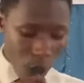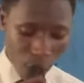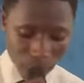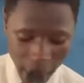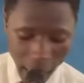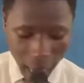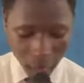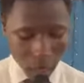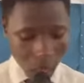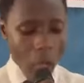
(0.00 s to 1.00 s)
From there,
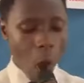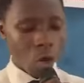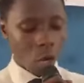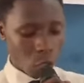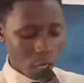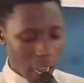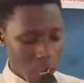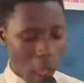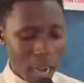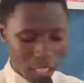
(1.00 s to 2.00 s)
I will also tell
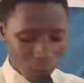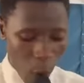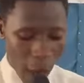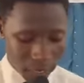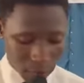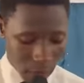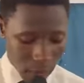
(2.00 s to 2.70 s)
you, on this point,